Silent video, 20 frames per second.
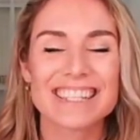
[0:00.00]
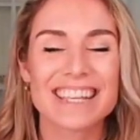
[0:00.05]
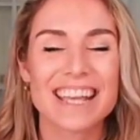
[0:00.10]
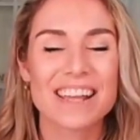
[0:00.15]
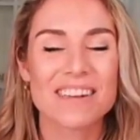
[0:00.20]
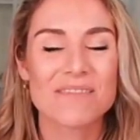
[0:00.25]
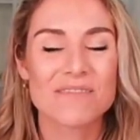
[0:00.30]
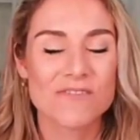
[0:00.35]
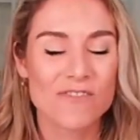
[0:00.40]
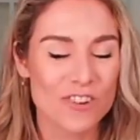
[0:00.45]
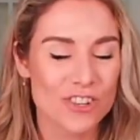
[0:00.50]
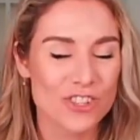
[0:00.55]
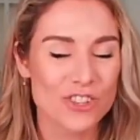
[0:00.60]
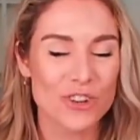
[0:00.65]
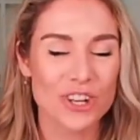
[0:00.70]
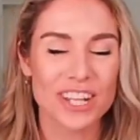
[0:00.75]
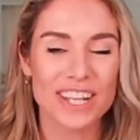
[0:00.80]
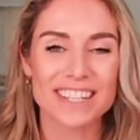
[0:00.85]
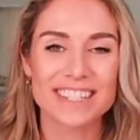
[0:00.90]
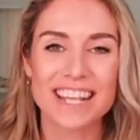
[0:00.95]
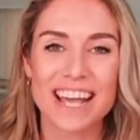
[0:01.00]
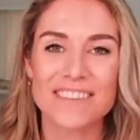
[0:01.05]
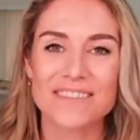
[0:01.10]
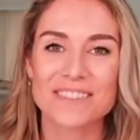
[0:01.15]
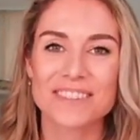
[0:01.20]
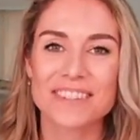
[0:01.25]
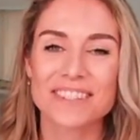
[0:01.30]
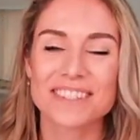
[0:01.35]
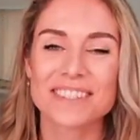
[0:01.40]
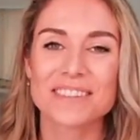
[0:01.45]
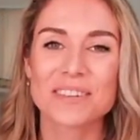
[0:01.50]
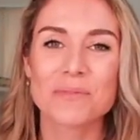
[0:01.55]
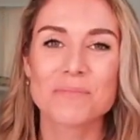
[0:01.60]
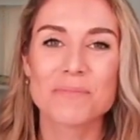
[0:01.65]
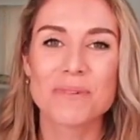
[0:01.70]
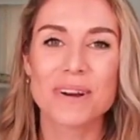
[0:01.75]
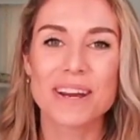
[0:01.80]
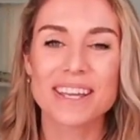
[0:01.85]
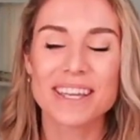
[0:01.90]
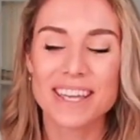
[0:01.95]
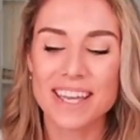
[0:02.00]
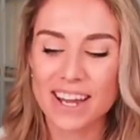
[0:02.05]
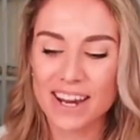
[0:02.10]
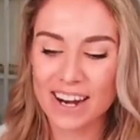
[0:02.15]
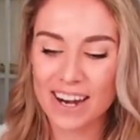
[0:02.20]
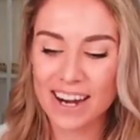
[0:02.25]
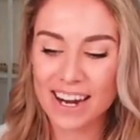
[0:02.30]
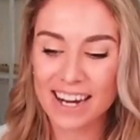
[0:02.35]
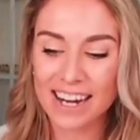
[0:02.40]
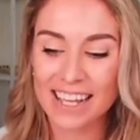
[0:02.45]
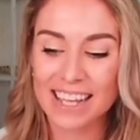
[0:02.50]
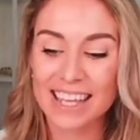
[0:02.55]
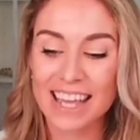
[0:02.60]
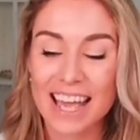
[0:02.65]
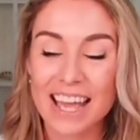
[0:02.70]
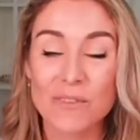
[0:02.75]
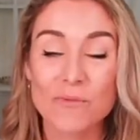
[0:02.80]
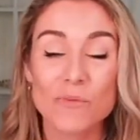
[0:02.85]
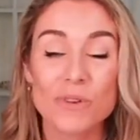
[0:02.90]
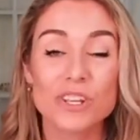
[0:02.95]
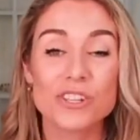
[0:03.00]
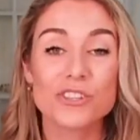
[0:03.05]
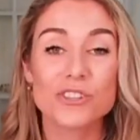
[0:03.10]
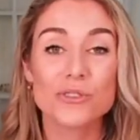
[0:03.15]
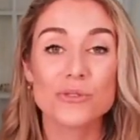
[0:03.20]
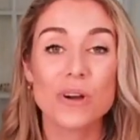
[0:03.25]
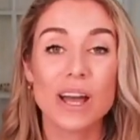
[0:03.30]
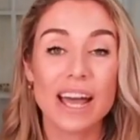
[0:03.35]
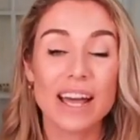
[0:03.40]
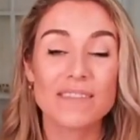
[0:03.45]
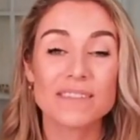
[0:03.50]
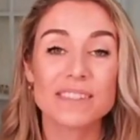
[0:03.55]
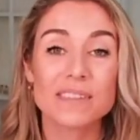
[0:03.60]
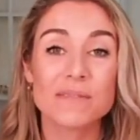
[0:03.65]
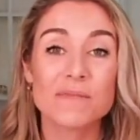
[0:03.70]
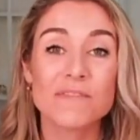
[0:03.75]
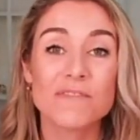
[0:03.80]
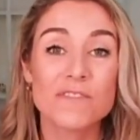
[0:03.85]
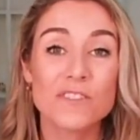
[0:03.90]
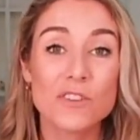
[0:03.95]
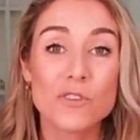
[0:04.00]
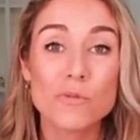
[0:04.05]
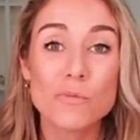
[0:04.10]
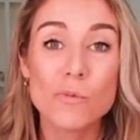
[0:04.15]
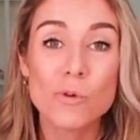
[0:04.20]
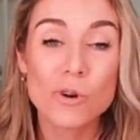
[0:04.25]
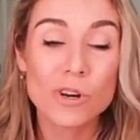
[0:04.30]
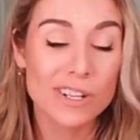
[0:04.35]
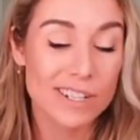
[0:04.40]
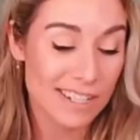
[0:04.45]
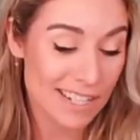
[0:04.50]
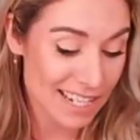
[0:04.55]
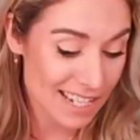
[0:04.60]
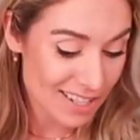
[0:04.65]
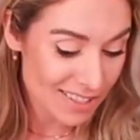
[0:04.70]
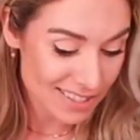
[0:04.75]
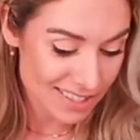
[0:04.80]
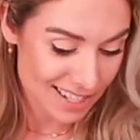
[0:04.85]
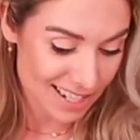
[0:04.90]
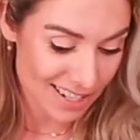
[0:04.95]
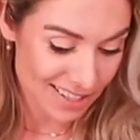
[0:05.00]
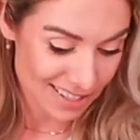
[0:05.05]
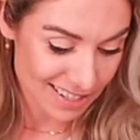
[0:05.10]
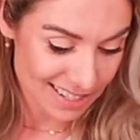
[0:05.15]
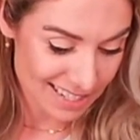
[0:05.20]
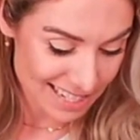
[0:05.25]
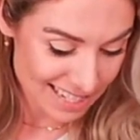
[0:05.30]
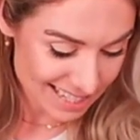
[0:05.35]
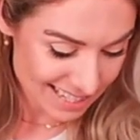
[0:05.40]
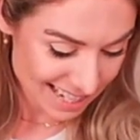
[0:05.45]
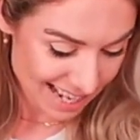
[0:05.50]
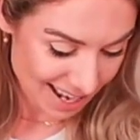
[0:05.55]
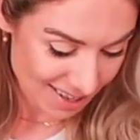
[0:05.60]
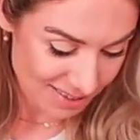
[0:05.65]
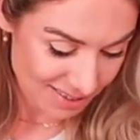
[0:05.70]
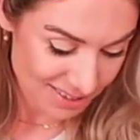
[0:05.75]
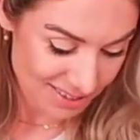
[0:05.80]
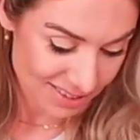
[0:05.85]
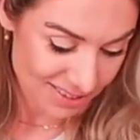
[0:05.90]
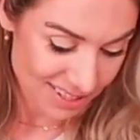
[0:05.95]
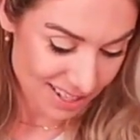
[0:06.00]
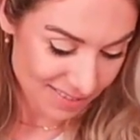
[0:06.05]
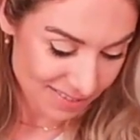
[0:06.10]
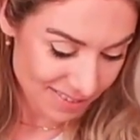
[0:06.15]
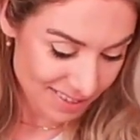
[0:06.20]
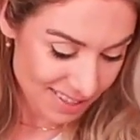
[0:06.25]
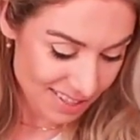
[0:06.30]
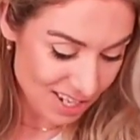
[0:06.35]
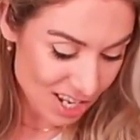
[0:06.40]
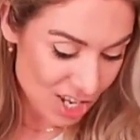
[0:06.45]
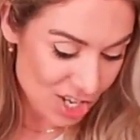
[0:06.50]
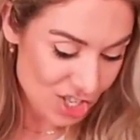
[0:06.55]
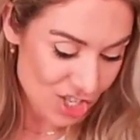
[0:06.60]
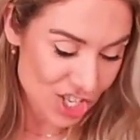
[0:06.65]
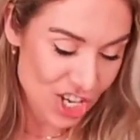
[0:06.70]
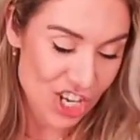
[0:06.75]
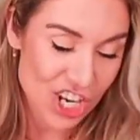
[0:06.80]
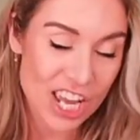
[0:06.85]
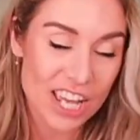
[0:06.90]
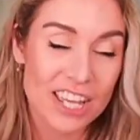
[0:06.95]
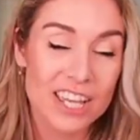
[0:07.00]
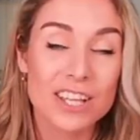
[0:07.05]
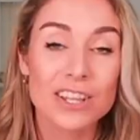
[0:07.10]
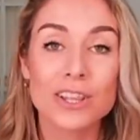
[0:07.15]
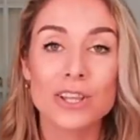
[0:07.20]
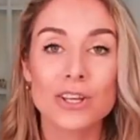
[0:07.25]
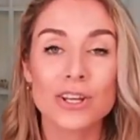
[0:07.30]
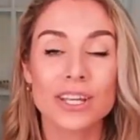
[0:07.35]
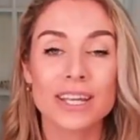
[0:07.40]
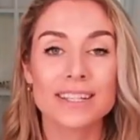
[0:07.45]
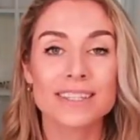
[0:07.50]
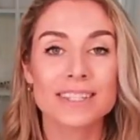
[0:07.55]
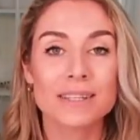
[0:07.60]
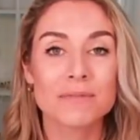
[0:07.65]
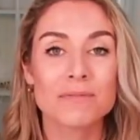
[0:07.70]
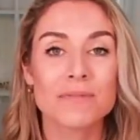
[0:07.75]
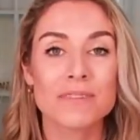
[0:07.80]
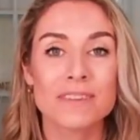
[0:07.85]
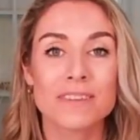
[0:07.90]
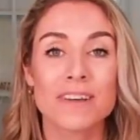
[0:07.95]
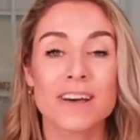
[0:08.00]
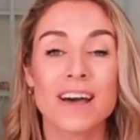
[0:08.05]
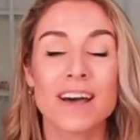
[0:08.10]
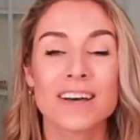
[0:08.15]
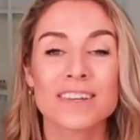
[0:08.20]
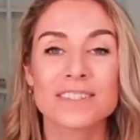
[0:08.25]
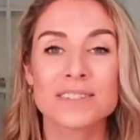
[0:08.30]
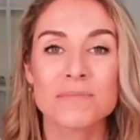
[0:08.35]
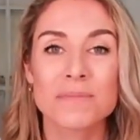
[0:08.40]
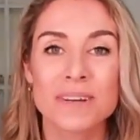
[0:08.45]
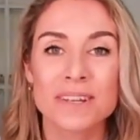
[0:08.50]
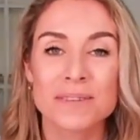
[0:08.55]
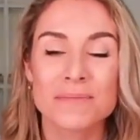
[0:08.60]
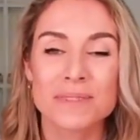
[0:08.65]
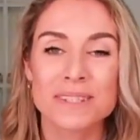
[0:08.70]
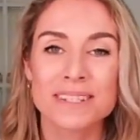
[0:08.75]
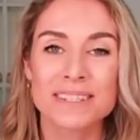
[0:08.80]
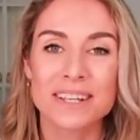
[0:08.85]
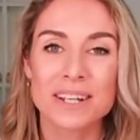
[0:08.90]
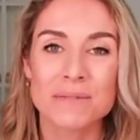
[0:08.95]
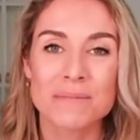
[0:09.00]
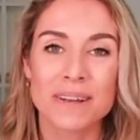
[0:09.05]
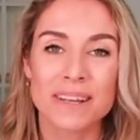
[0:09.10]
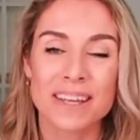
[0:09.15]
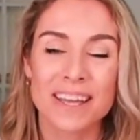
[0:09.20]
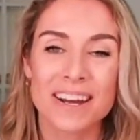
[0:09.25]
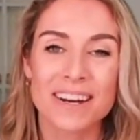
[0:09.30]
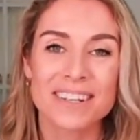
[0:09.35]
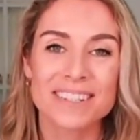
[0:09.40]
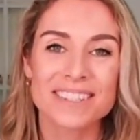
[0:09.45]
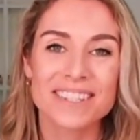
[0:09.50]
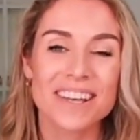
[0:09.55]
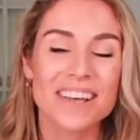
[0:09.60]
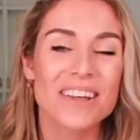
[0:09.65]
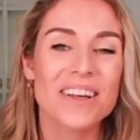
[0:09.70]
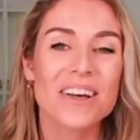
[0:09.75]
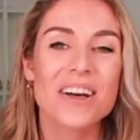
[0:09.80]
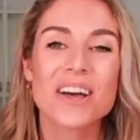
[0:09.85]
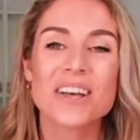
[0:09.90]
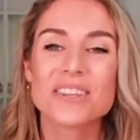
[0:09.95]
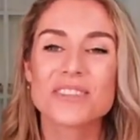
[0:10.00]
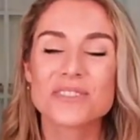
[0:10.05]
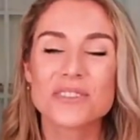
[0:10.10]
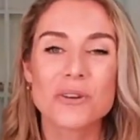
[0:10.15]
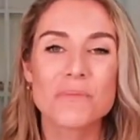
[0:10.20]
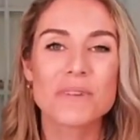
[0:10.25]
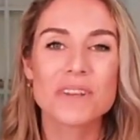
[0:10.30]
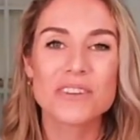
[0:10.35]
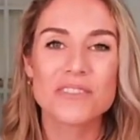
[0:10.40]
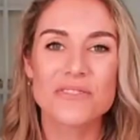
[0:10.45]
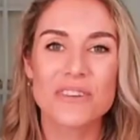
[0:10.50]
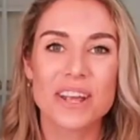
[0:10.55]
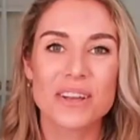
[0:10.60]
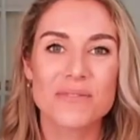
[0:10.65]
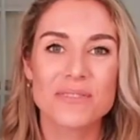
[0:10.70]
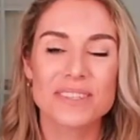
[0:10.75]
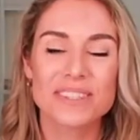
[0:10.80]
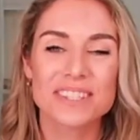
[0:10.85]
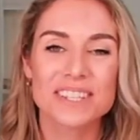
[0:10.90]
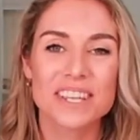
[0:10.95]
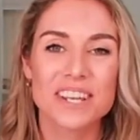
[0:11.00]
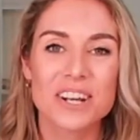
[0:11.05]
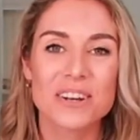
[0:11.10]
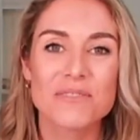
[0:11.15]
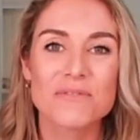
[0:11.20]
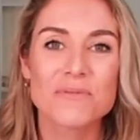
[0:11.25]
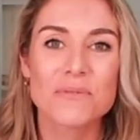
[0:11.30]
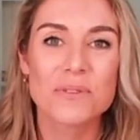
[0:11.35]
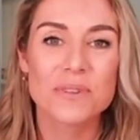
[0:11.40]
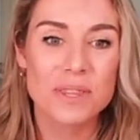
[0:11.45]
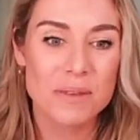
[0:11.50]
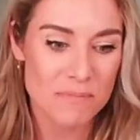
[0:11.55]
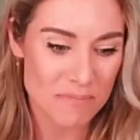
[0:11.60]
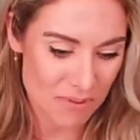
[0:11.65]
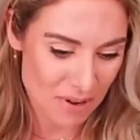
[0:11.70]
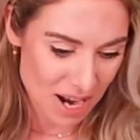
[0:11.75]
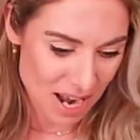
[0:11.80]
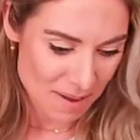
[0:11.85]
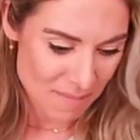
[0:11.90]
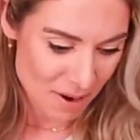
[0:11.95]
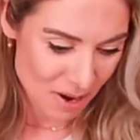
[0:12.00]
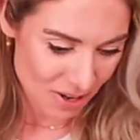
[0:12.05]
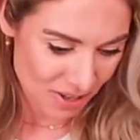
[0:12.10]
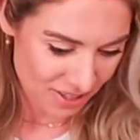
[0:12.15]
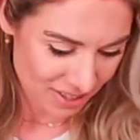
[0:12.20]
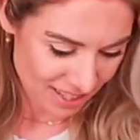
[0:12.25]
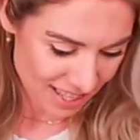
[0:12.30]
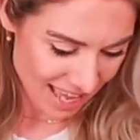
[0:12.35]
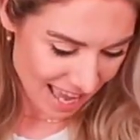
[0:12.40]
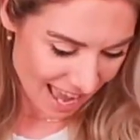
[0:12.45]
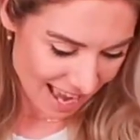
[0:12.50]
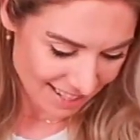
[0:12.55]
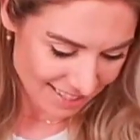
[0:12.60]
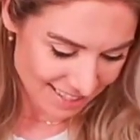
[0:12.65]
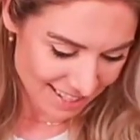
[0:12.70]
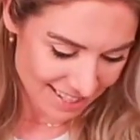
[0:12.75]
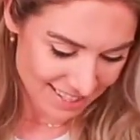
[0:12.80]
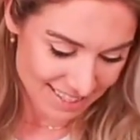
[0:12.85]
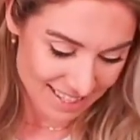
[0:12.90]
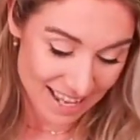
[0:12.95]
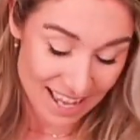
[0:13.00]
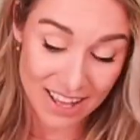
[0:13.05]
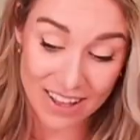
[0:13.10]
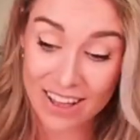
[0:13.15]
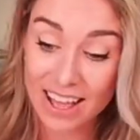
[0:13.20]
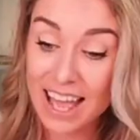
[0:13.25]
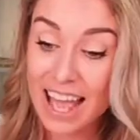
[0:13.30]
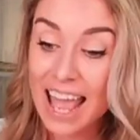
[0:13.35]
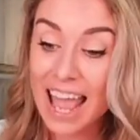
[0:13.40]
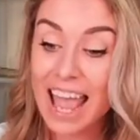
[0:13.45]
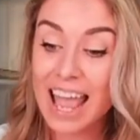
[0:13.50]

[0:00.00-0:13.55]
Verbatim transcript: Thanks again for joining us after this little break here. And again, we do have some few more deals here and discounts. So definitely take a look at some of the awesome items inside of my carousel. So many great ones here for the Prime Early Access sale.